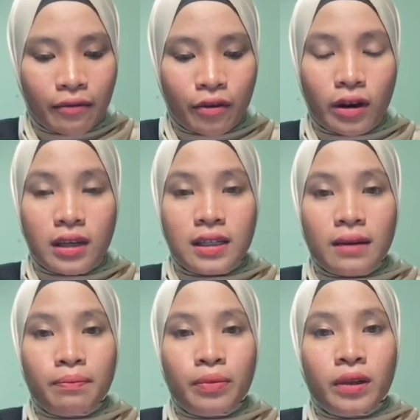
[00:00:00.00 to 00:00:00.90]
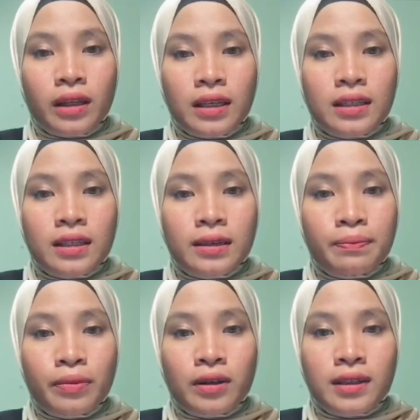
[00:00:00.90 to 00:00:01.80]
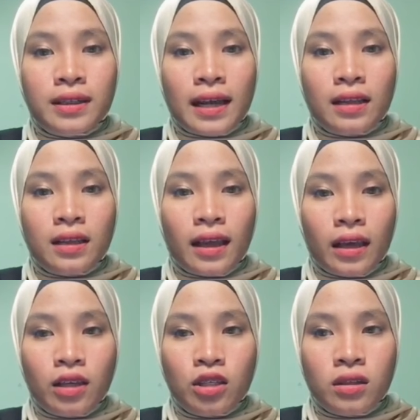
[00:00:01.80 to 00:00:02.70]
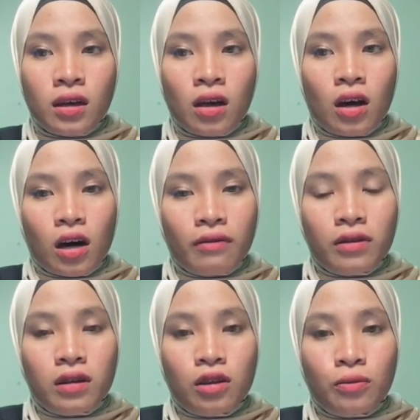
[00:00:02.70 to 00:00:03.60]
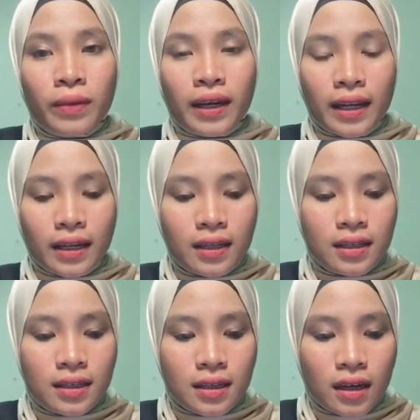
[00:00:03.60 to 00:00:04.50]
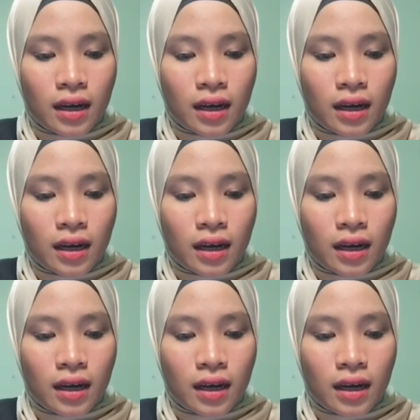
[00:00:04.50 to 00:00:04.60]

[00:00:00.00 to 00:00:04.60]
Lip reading: for example, is the percentage of the luminance